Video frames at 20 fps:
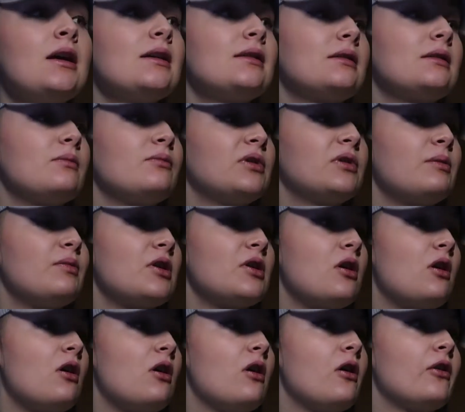simply
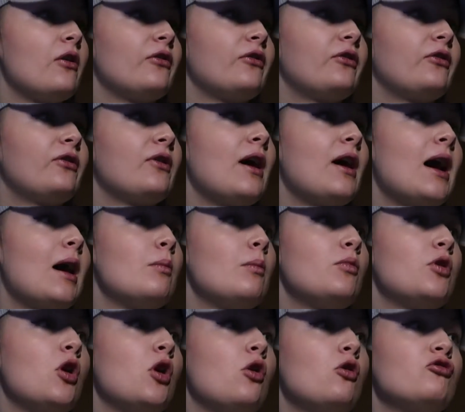because
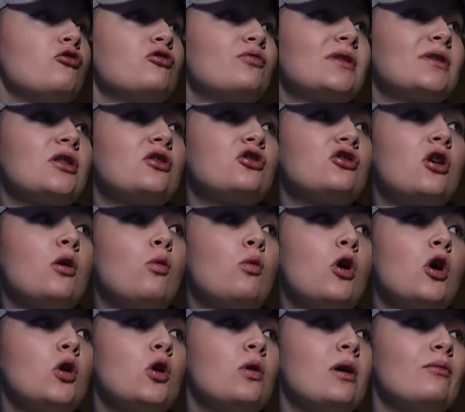I'm not 100% sure
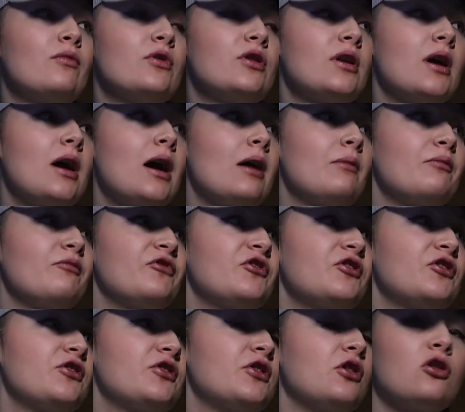what equipment I'm
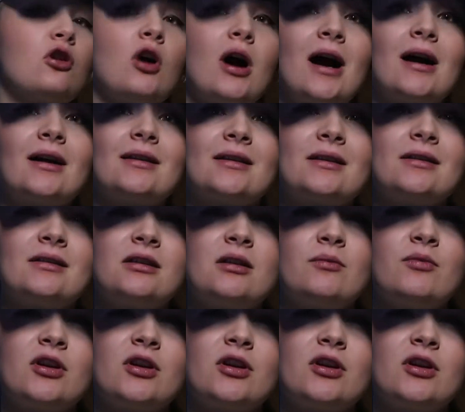still got access to,